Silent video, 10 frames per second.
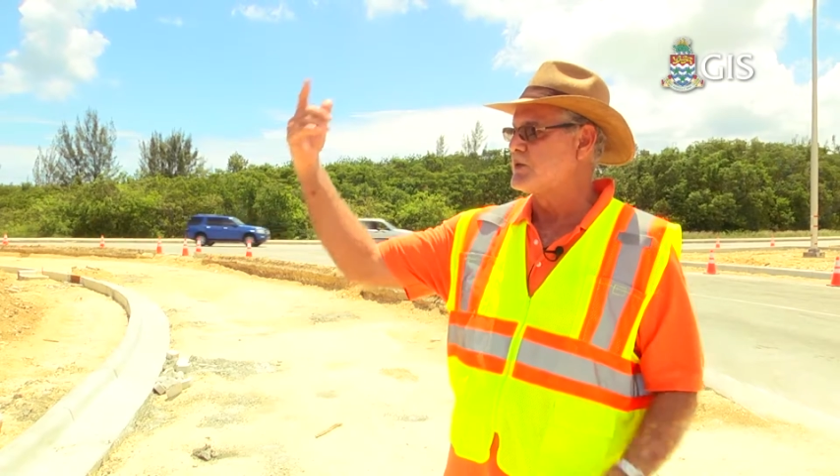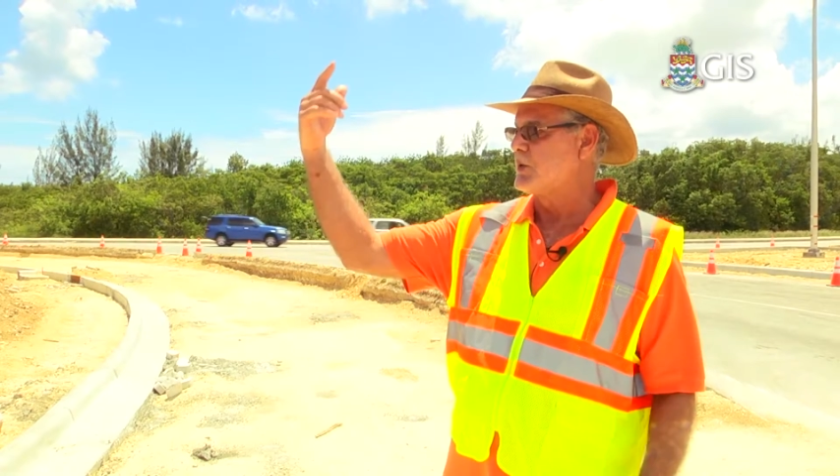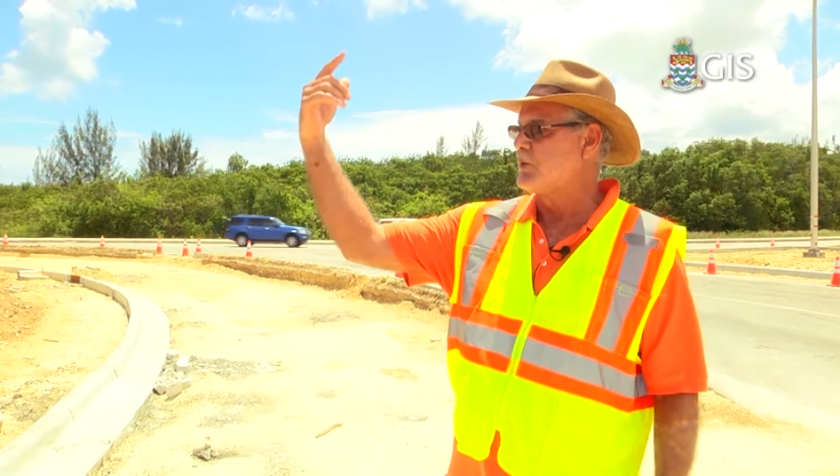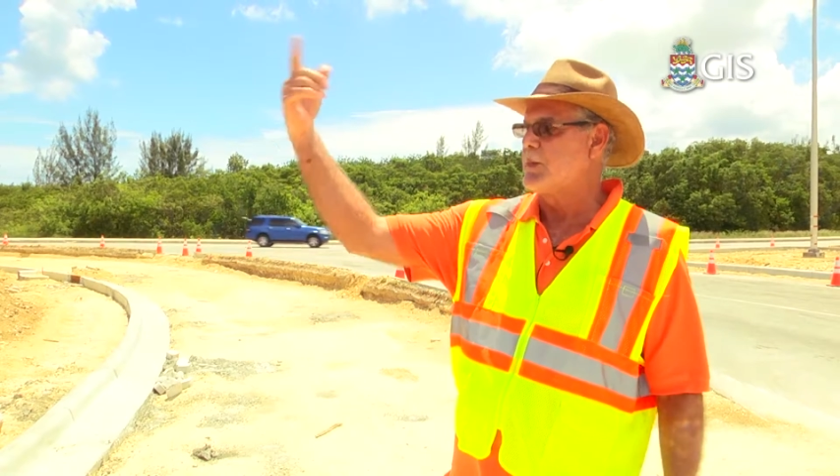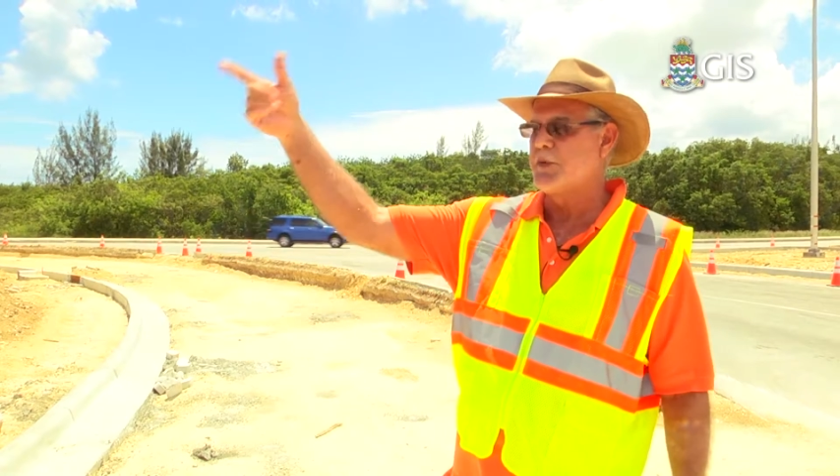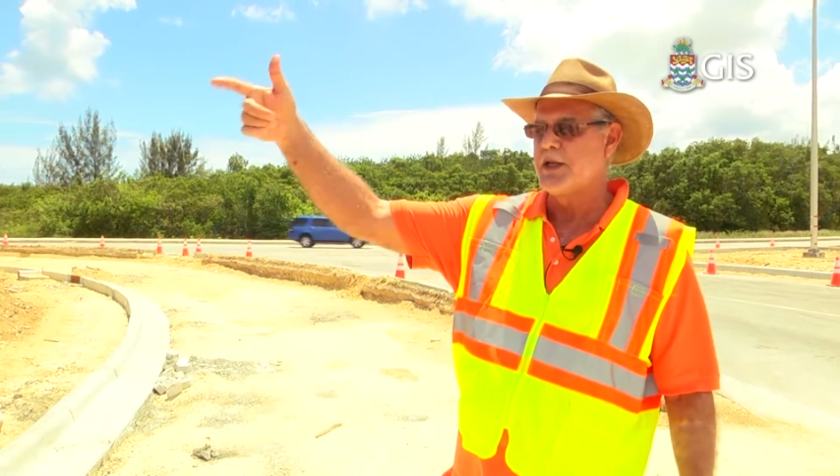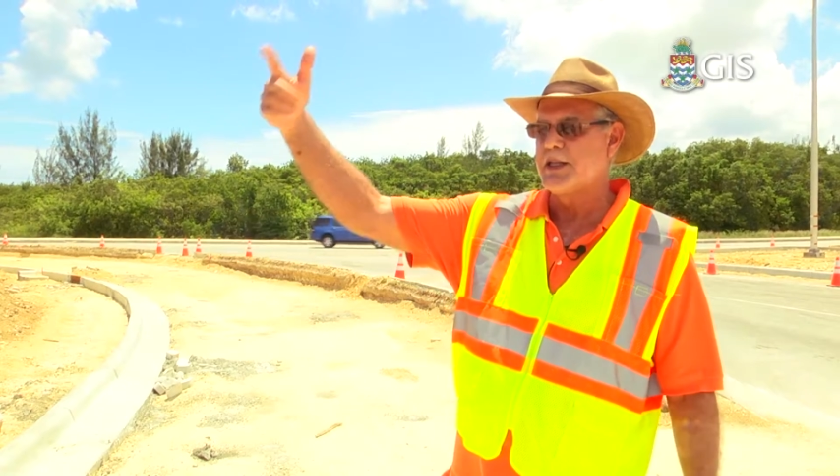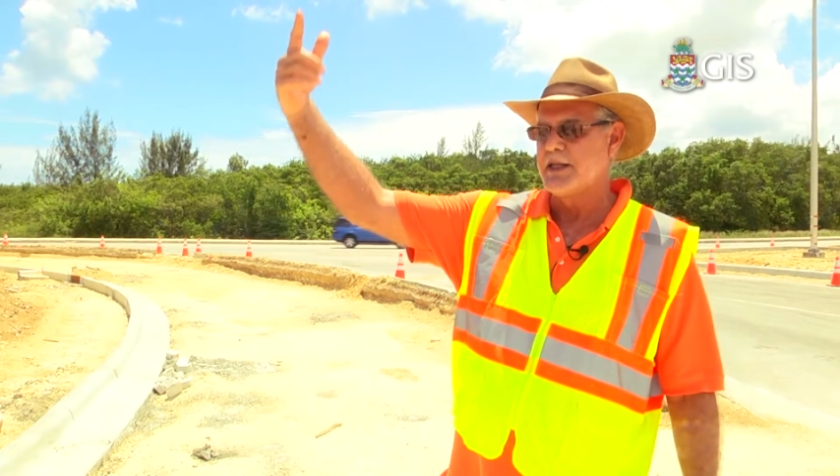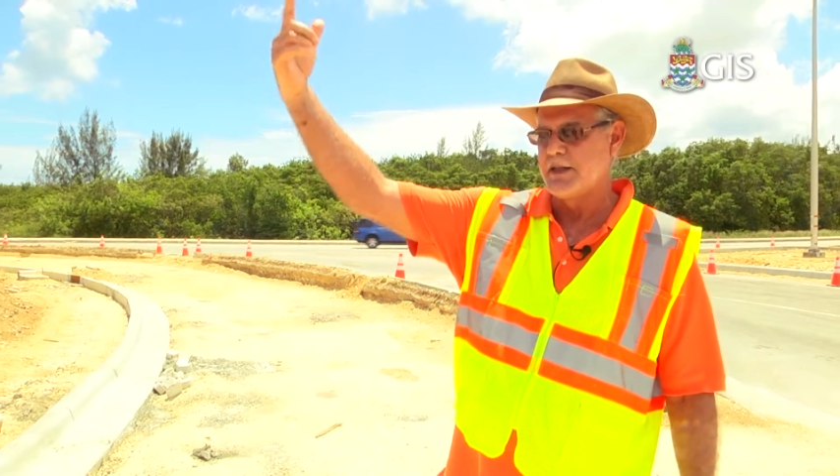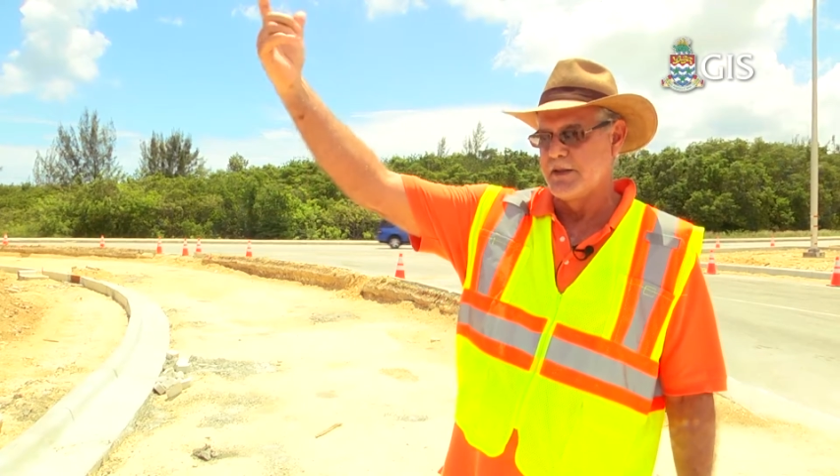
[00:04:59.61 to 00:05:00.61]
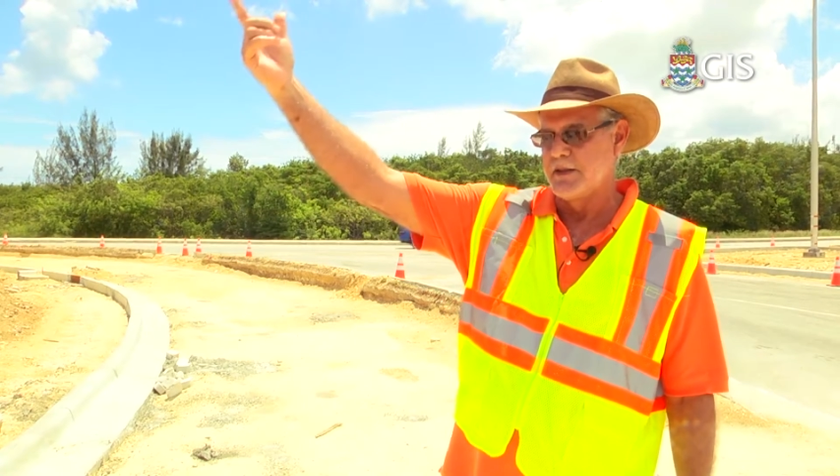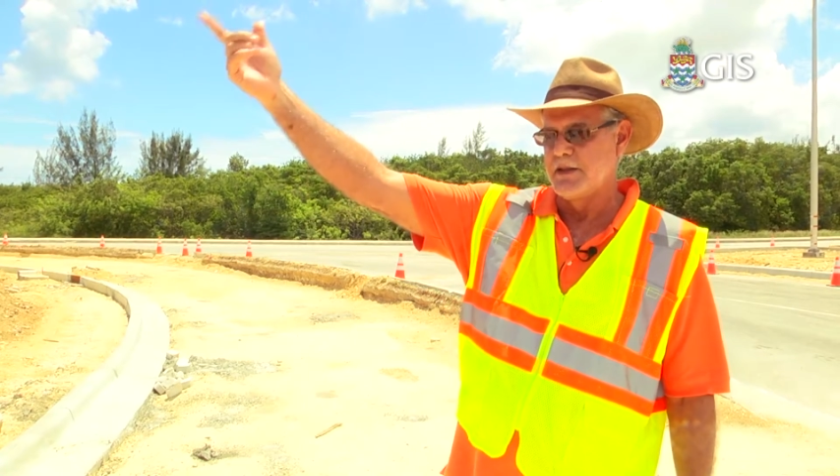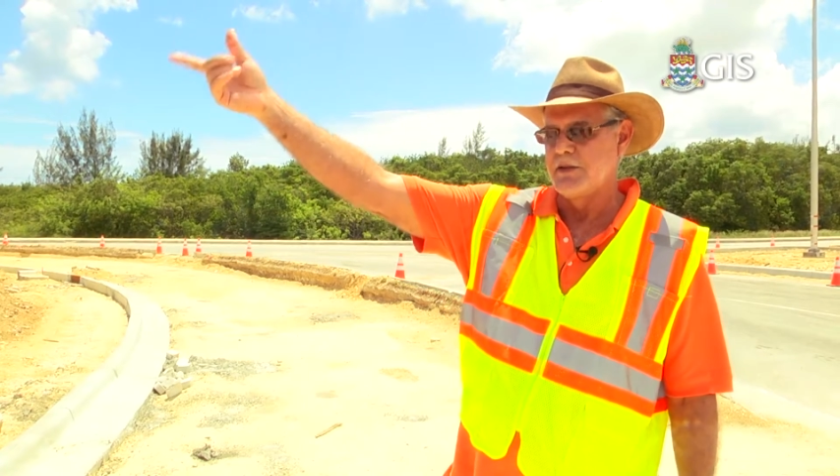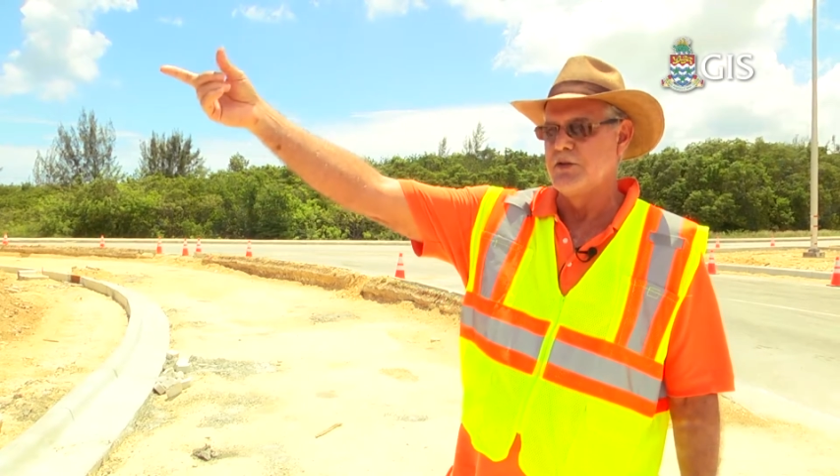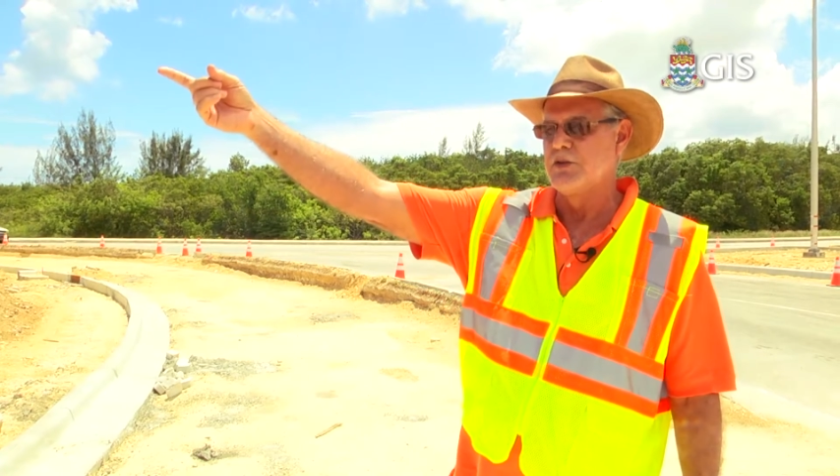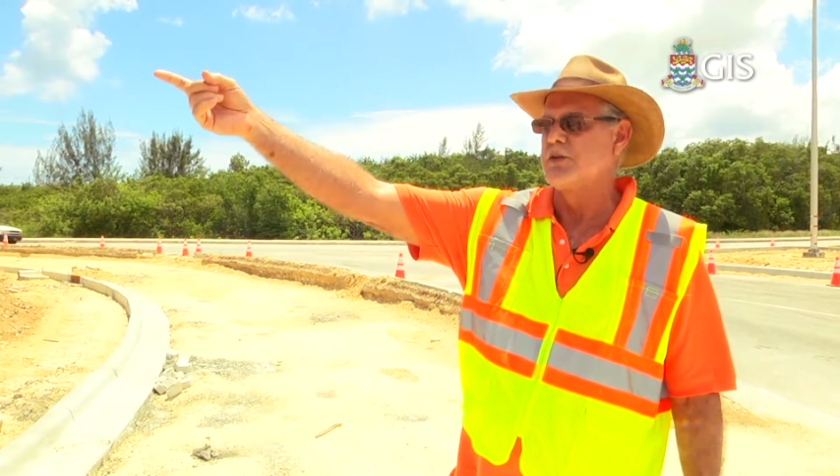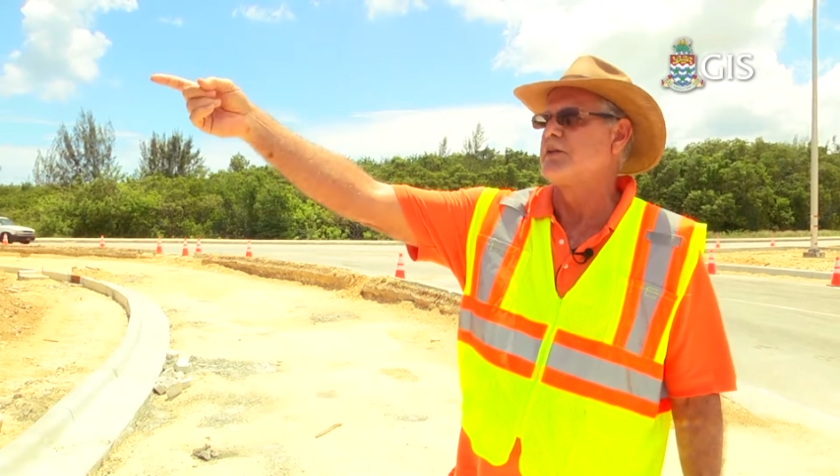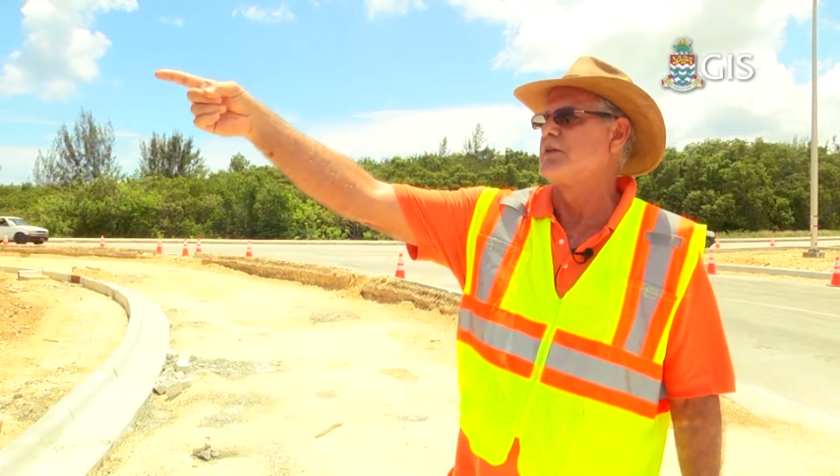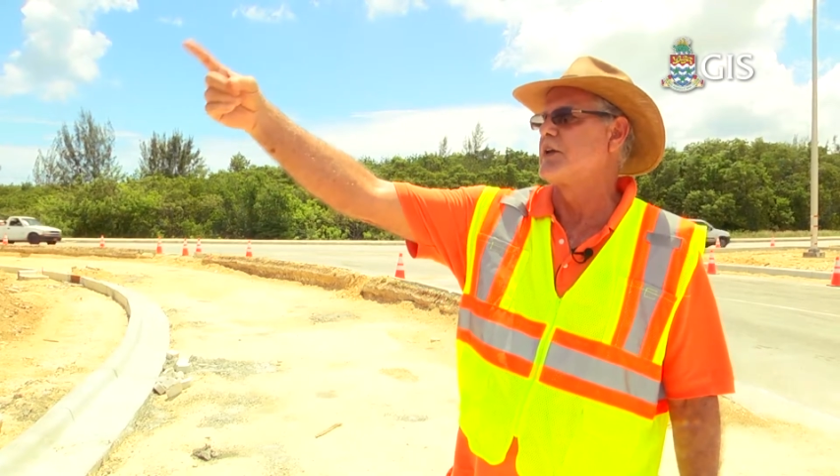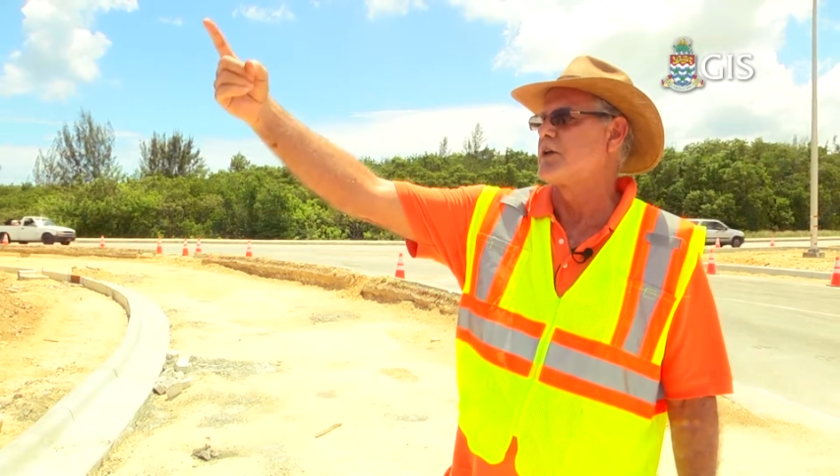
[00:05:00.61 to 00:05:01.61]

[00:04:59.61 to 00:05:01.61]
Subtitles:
When we put in the